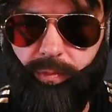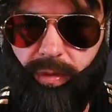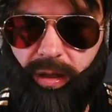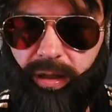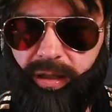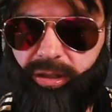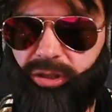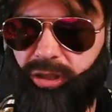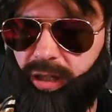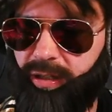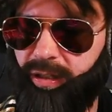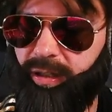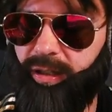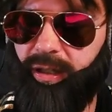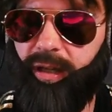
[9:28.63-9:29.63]
let's check
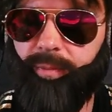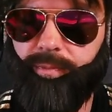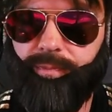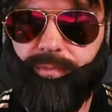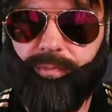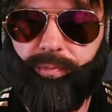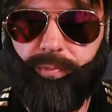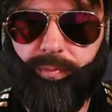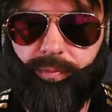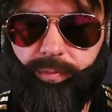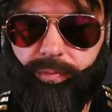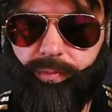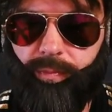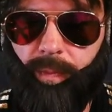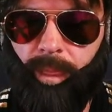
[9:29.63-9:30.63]
that in-game.
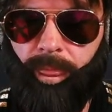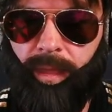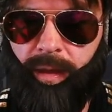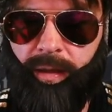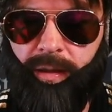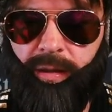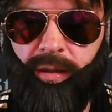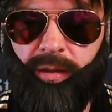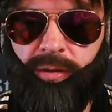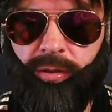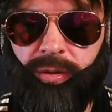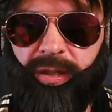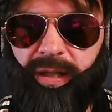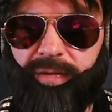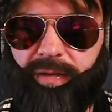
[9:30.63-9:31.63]

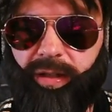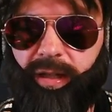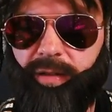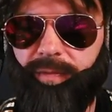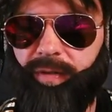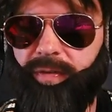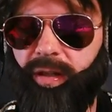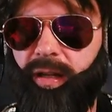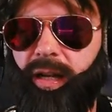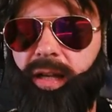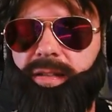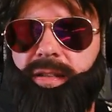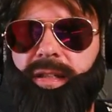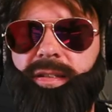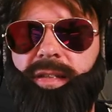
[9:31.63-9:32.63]
So here with the
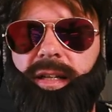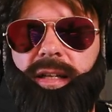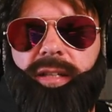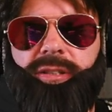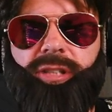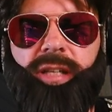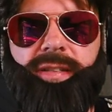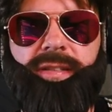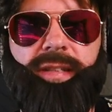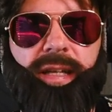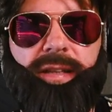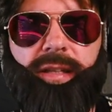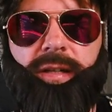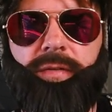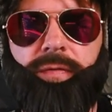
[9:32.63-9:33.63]
class skills, just
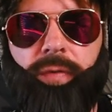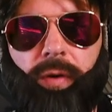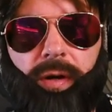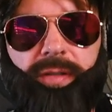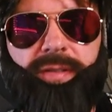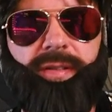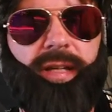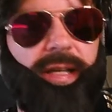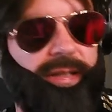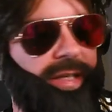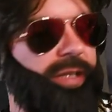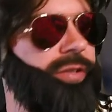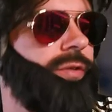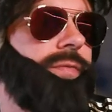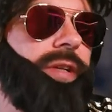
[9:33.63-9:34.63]
get that first, and
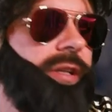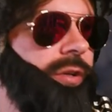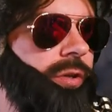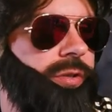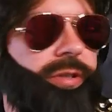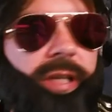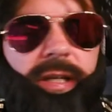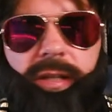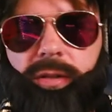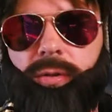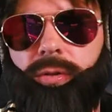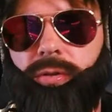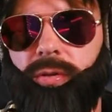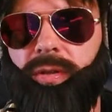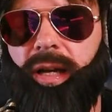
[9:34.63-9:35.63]
then you will
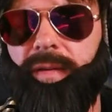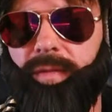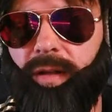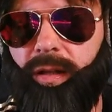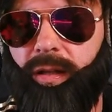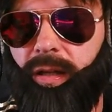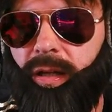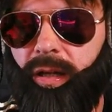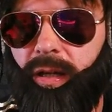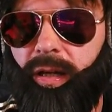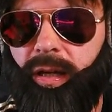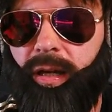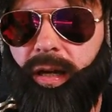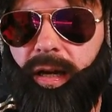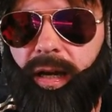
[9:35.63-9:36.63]
continue to level,
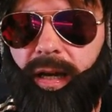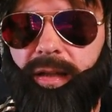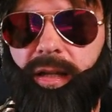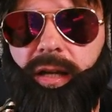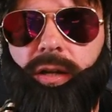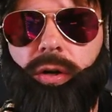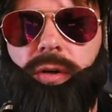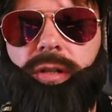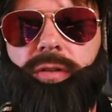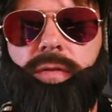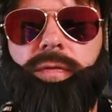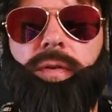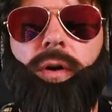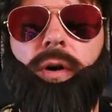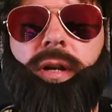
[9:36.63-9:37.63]
and then go into
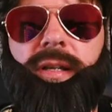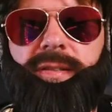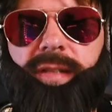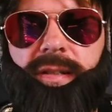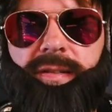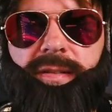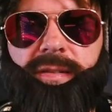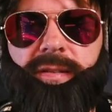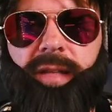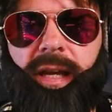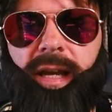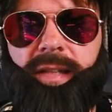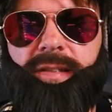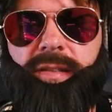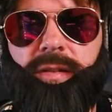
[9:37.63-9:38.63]
Flawless
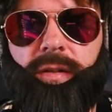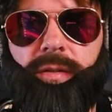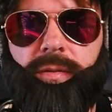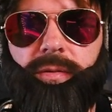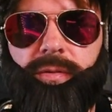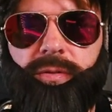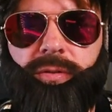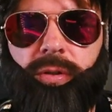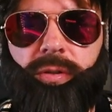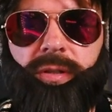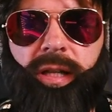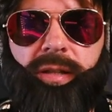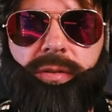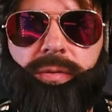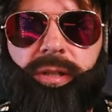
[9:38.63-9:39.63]
Stance, so
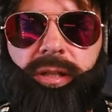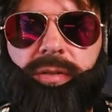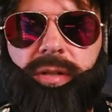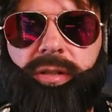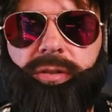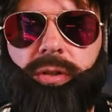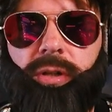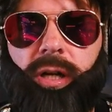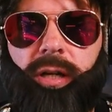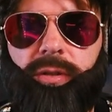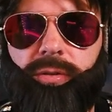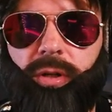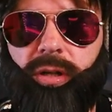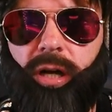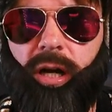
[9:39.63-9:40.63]
that you increase
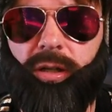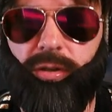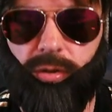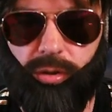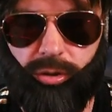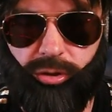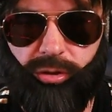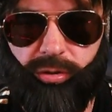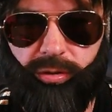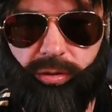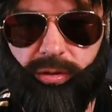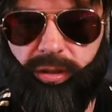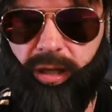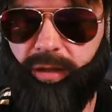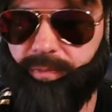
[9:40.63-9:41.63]
your guard gauge,
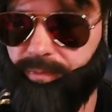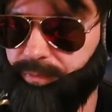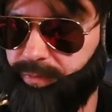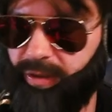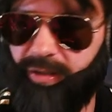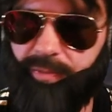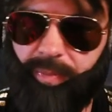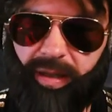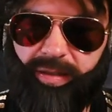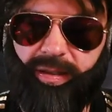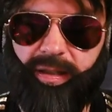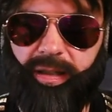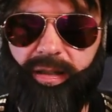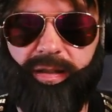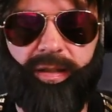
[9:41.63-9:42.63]
okay? That's
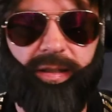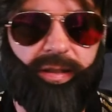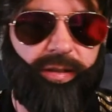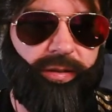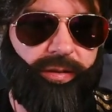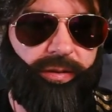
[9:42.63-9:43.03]
basically the